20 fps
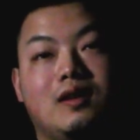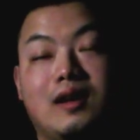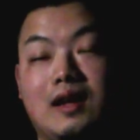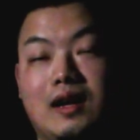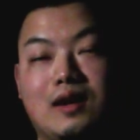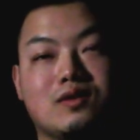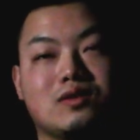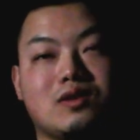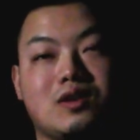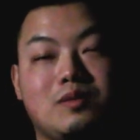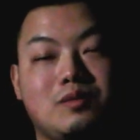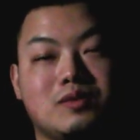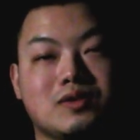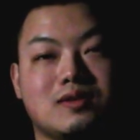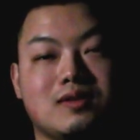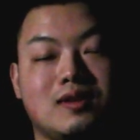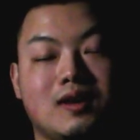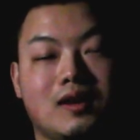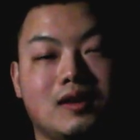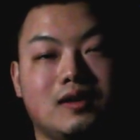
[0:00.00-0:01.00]
I was
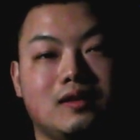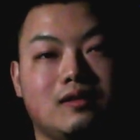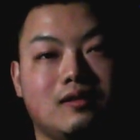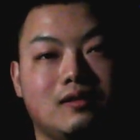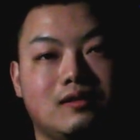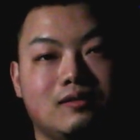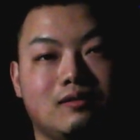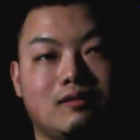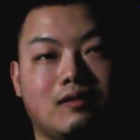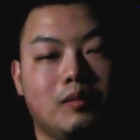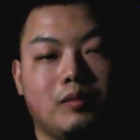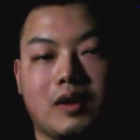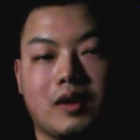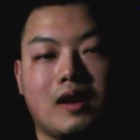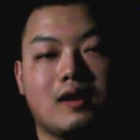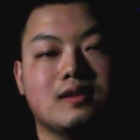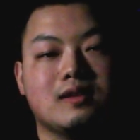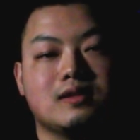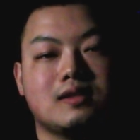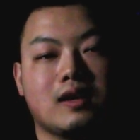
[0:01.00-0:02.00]
almost done, but
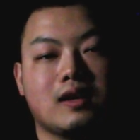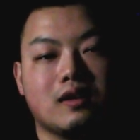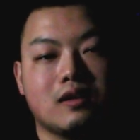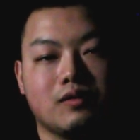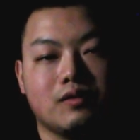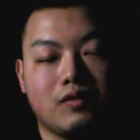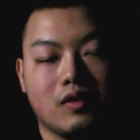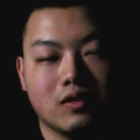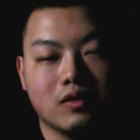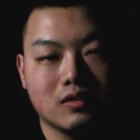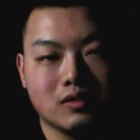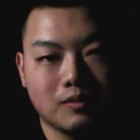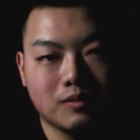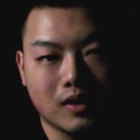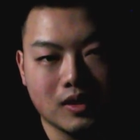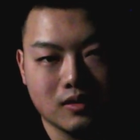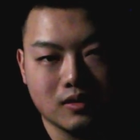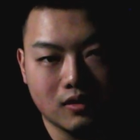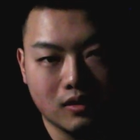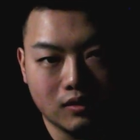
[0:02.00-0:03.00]
I decided to focus on
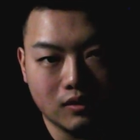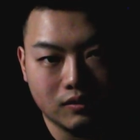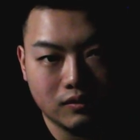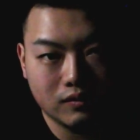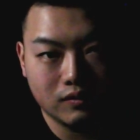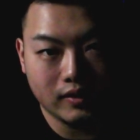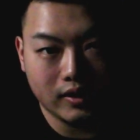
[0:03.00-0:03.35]
myself.